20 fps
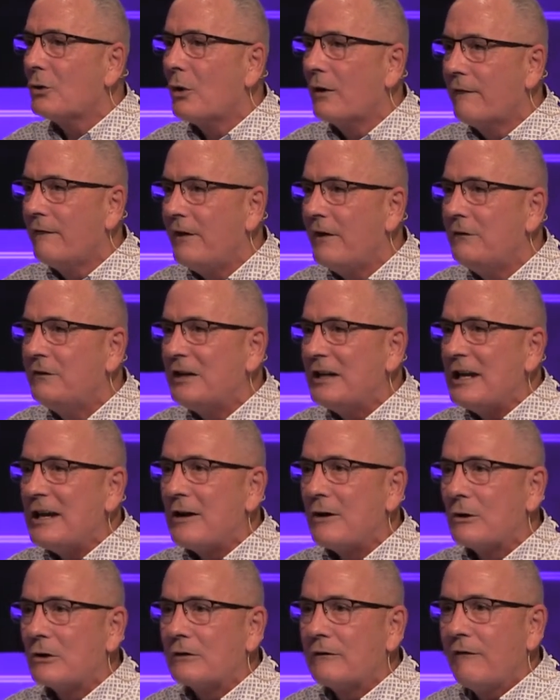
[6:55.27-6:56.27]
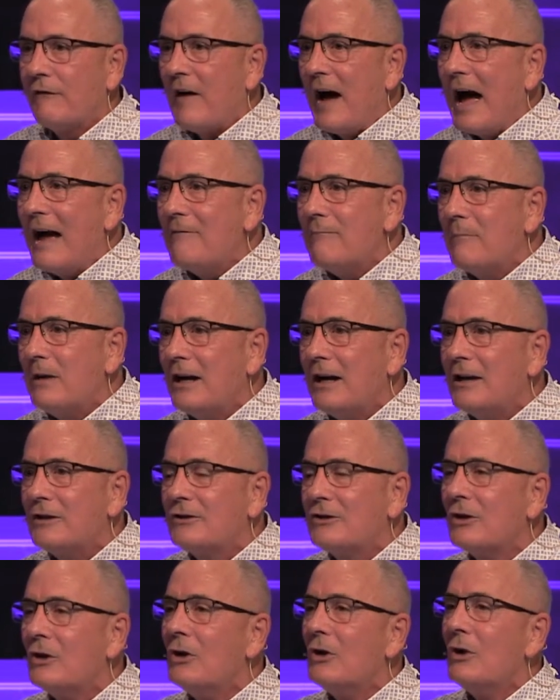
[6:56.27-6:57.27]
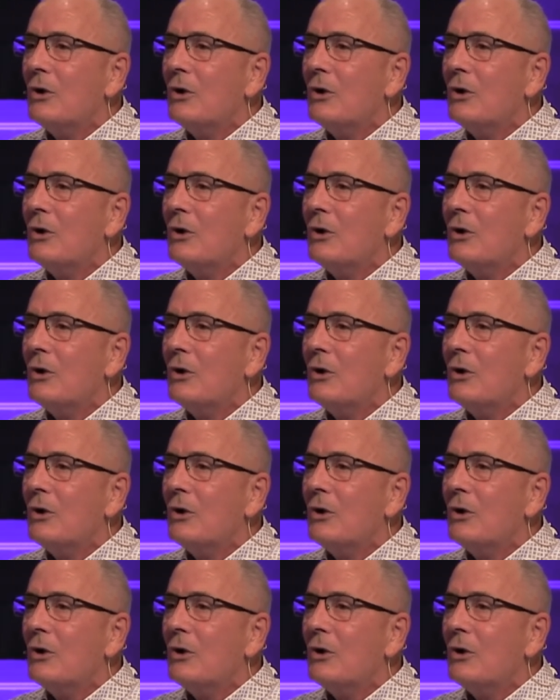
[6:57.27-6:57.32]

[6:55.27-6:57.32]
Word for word: or 50 years, five minutes